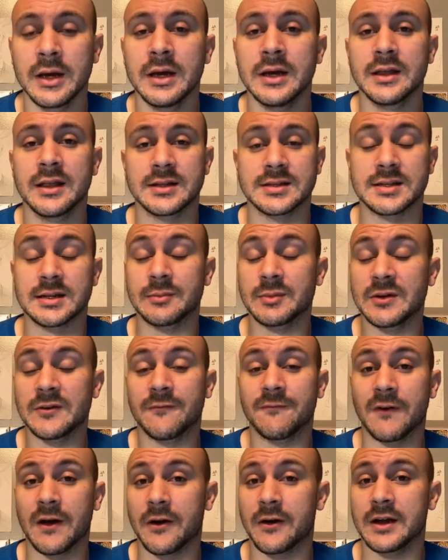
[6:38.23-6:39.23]
That's going to be a
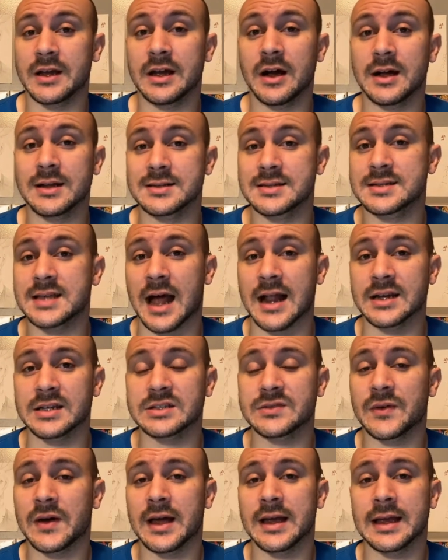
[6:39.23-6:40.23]
very
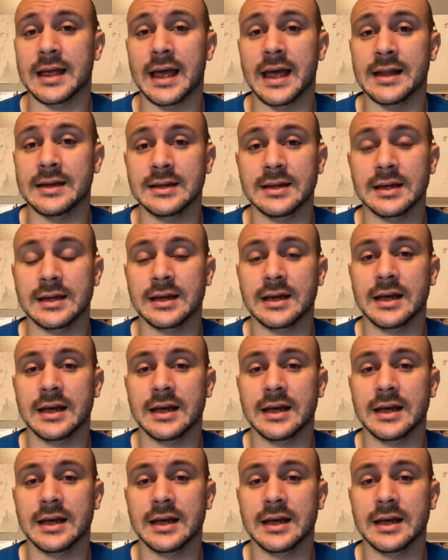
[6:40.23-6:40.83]
unsatisfying ending,